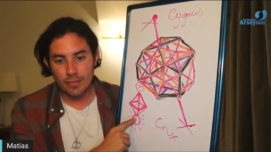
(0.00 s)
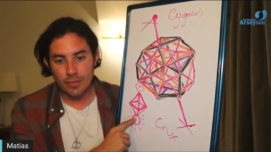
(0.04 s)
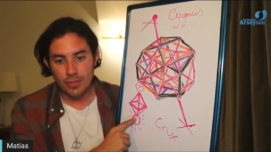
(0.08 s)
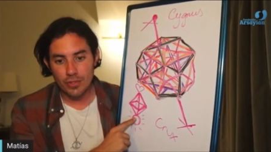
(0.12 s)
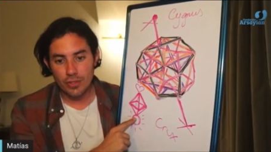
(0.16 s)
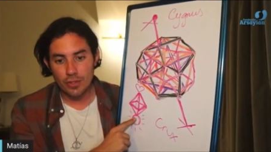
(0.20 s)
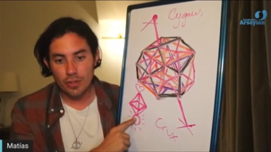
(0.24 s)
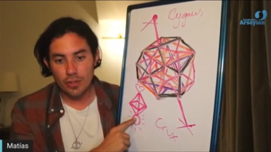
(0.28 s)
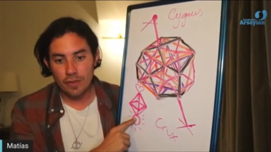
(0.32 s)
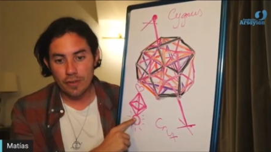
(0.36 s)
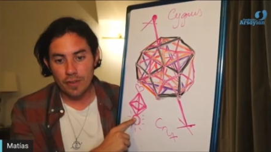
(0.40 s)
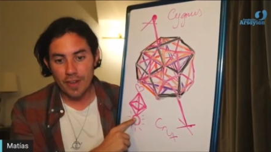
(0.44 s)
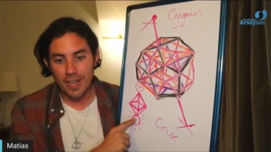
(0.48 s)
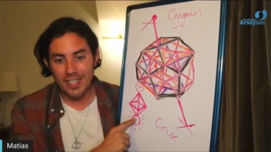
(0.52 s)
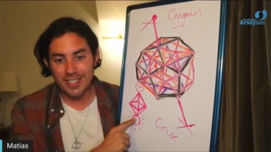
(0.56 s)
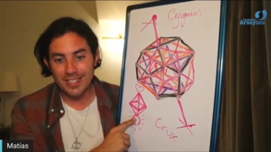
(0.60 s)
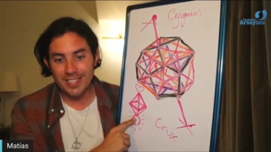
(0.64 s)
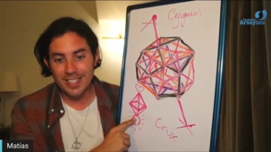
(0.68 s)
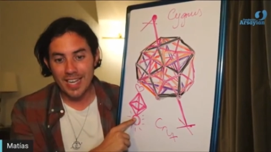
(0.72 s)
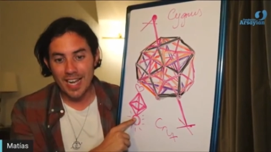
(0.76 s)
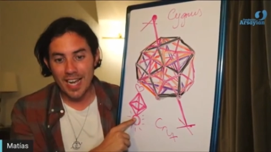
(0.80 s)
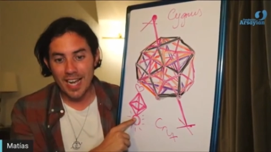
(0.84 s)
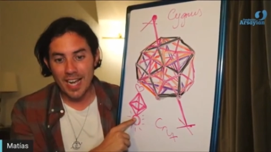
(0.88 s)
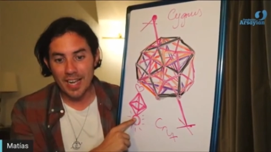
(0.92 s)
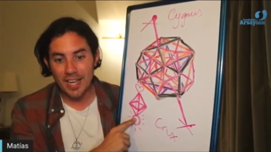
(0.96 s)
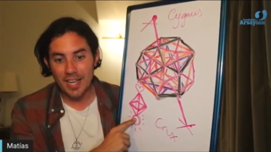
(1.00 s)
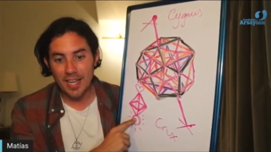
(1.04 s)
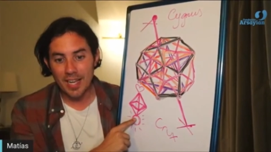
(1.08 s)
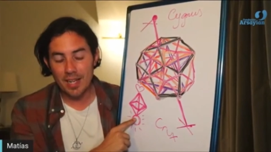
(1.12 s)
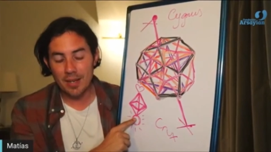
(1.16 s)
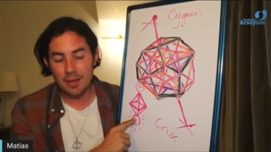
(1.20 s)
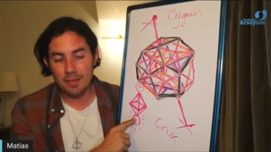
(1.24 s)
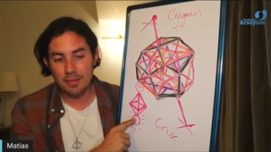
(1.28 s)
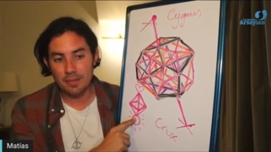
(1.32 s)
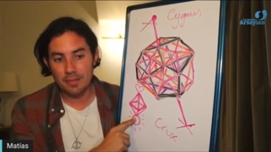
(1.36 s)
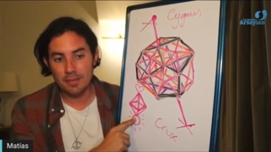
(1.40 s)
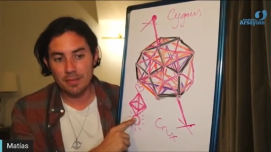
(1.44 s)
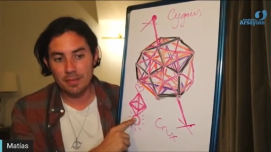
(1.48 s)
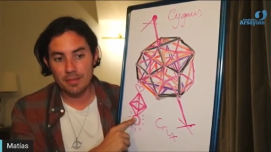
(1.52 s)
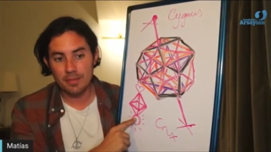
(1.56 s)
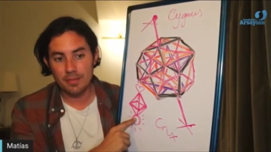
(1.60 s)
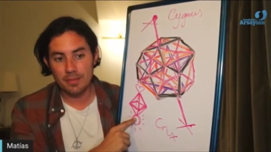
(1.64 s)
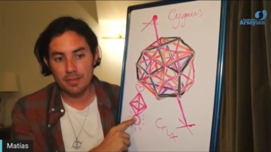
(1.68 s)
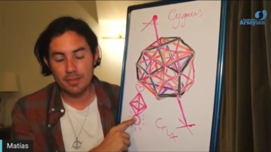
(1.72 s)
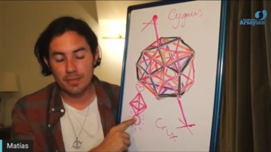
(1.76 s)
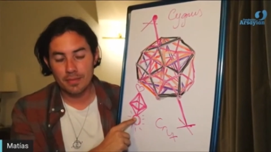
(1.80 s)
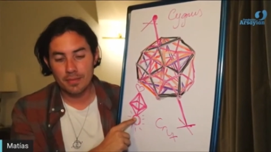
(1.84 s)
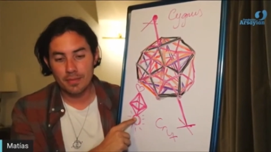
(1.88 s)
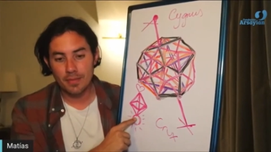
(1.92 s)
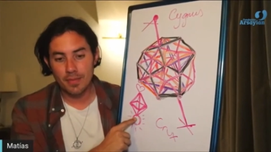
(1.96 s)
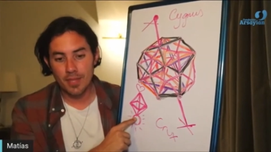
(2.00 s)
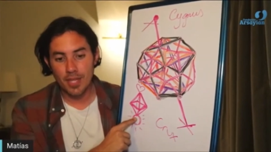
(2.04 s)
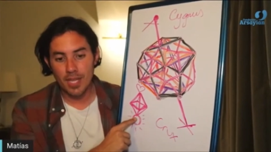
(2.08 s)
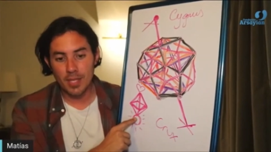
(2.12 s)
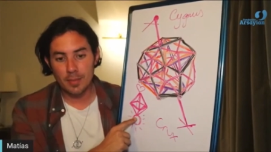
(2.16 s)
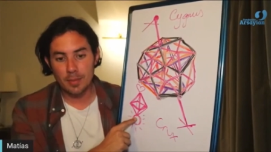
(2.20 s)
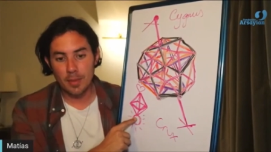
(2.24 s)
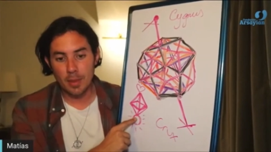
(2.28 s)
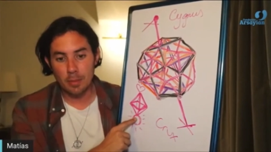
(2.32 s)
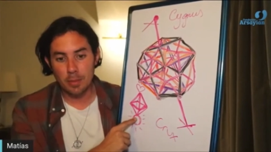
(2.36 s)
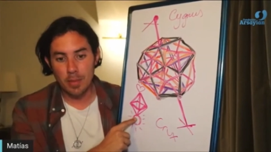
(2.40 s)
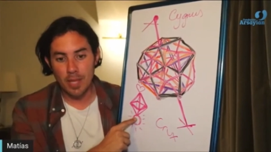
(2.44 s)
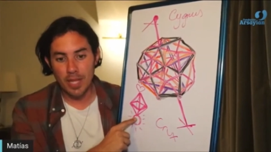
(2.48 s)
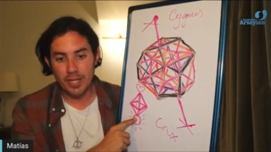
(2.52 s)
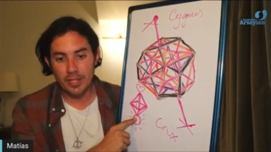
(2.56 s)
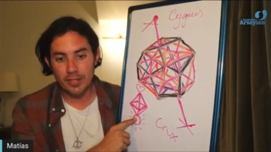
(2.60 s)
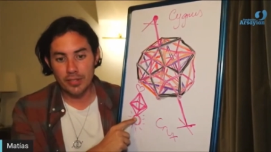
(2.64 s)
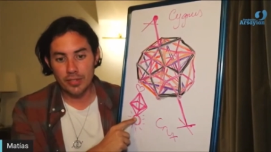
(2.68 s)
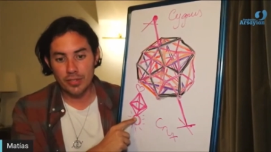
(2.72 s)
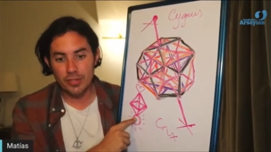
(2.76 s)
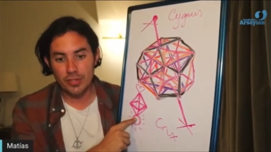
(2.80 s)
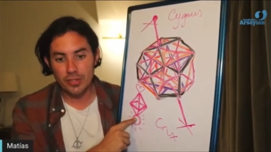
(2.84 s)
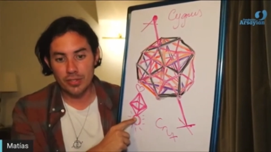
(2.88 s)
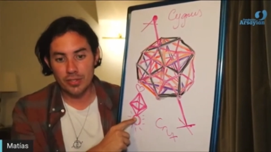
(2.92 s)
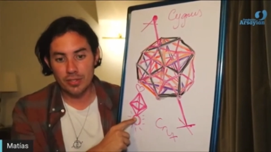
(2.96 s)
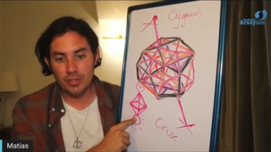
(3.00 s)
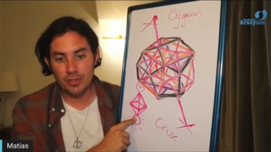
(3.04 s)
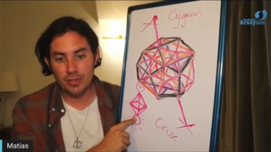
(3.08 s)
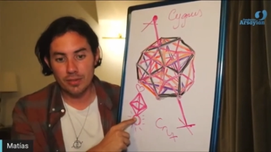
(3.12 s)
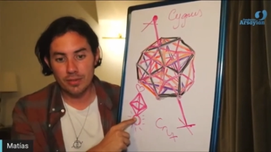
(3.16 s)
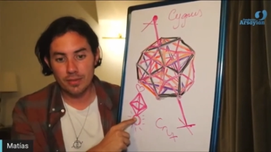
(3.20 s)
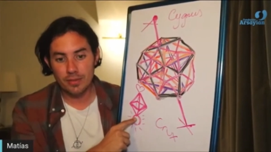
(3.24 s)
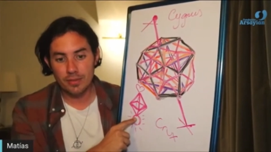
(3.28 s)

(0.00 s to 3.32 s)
to find the I am in my plexus